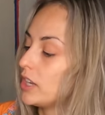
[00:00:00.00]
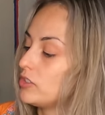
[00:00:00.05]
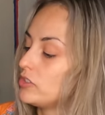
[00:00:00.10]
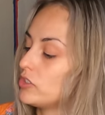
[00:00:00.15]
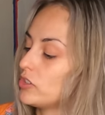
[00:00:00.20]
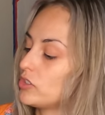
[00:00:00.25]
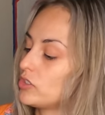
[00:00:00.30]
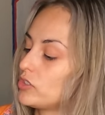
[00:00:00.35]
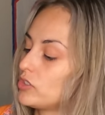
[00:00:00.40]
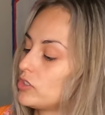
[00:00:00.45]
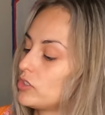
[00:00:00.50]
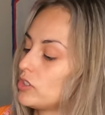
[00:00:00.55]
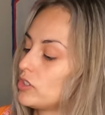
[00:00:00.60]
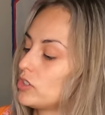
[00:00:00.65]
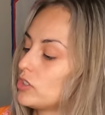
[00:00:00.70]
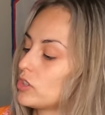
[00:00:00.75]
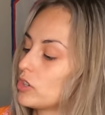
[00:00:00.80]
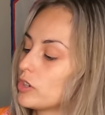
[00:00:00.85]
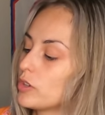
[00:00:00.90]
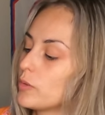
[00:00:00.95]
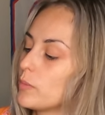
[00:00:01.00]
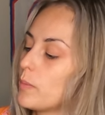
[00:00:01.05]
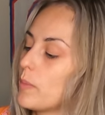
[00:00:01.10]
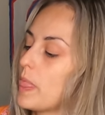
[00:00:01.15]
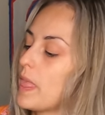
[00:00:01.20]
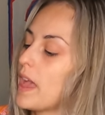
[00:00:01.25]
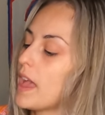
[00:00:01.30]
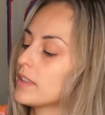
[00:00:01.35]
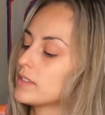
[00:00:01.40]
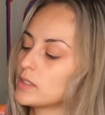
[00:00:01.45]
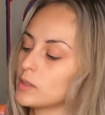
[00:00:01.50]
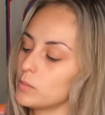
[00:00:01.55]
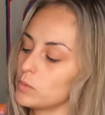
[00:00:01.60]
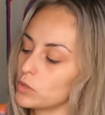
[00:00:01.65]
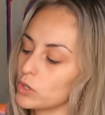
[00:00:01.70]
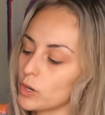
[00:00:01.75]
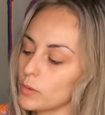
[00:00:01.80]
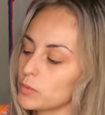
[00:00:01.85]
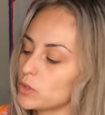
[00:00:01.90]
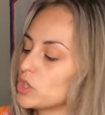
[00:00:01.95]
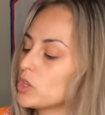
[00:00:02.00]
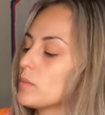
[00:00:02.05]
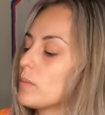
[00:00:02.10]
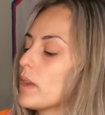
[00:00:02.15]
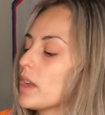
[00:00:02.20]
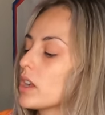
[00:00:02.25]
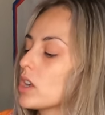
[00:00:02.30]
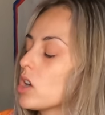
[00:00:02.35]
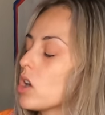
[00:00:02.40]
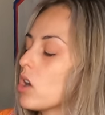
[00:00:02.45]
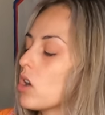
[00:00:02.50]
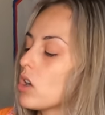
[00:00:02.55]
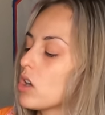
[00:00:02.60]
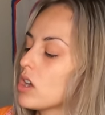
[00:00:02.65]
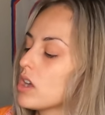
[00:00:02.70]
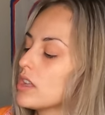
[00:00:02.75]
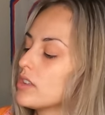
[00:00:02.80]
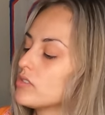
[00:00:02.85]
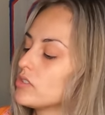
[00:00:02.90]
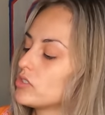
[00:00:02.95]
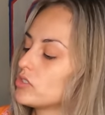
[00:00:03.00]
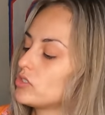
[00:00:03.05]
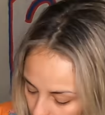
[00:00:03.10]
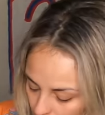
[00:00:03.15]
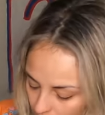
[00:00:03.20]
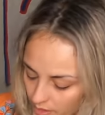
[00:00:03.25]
I just turn that subscription back on.